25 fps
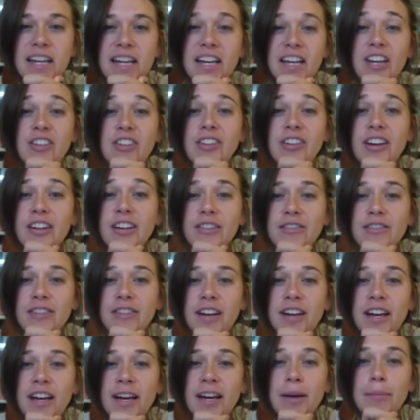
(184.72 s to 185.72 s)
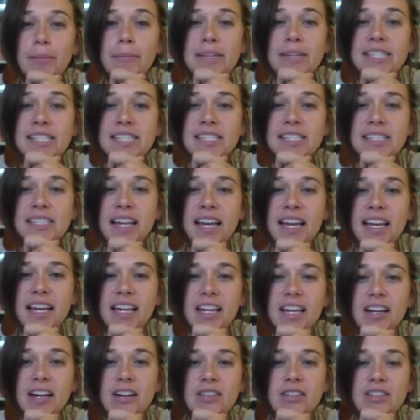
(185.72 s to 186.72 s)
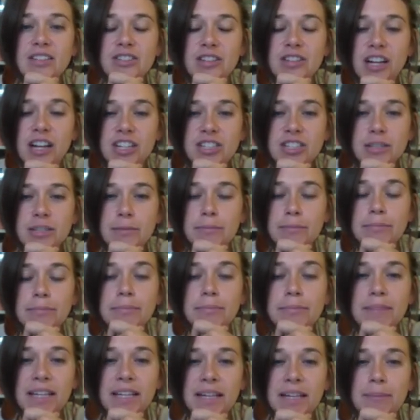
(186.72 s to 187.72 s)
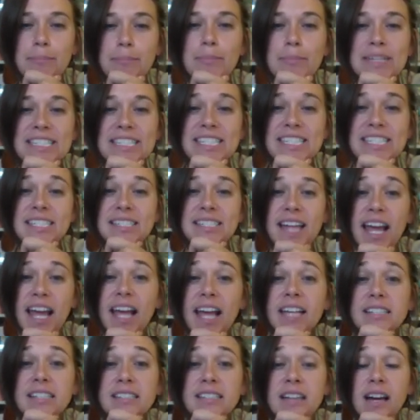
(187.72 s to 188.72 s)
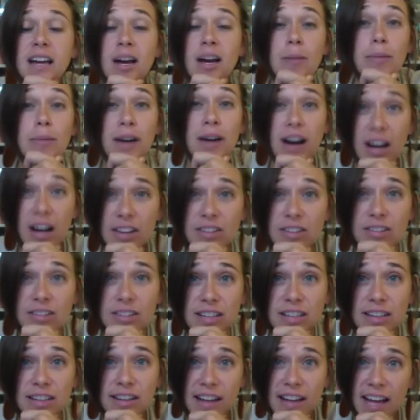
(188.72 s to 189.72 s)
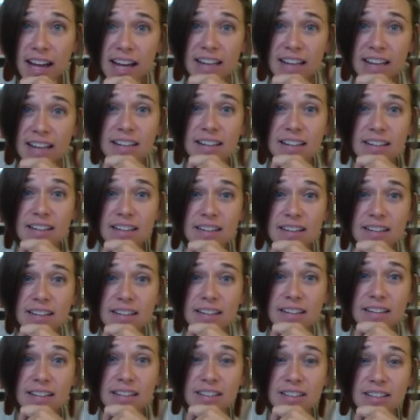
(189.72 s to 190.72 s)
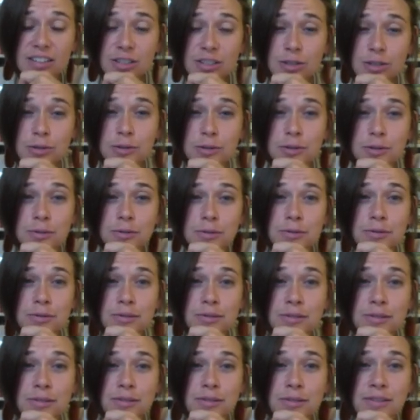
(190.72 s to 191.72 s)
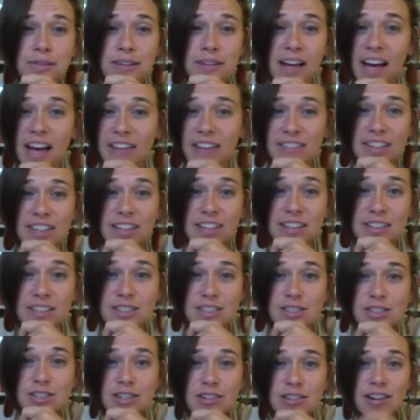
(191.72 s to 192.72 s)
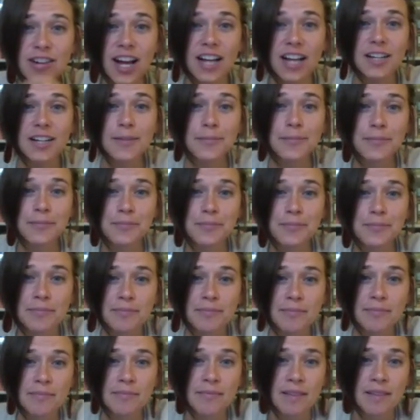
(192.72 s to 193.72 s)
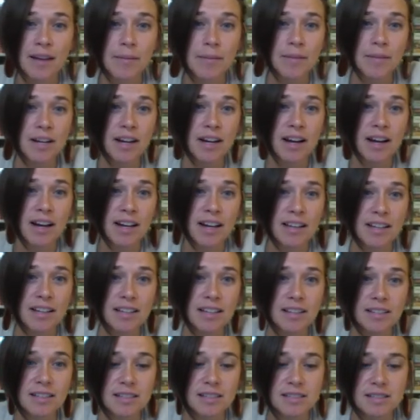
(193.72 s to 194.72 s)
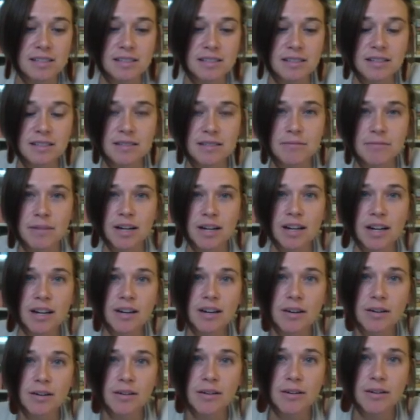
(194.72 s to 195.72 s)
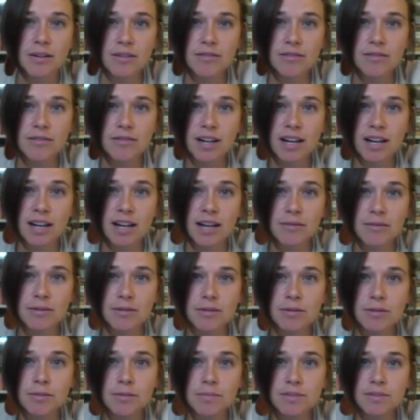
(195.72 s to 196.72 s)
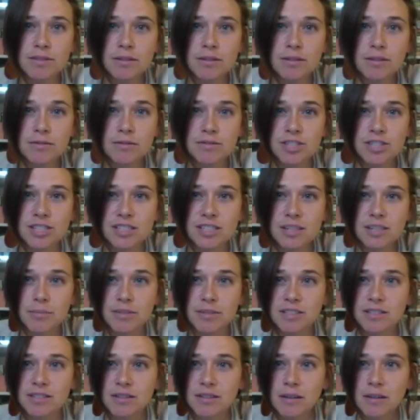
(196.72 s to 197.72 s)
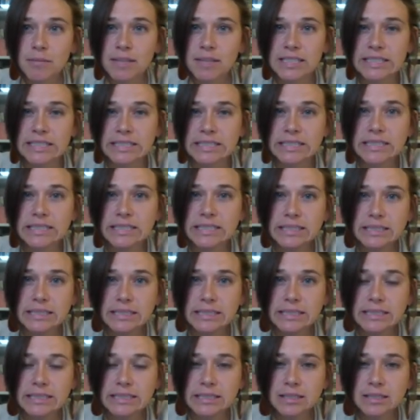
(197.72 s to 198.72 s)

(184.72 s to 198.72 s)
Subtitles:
Now you have mistake here. This should actually be mistakes. But other than that, you have it. This is correct. I'm going to highlight this. We're going to go over and I will, oops, oh geez, I pressed the wrong button.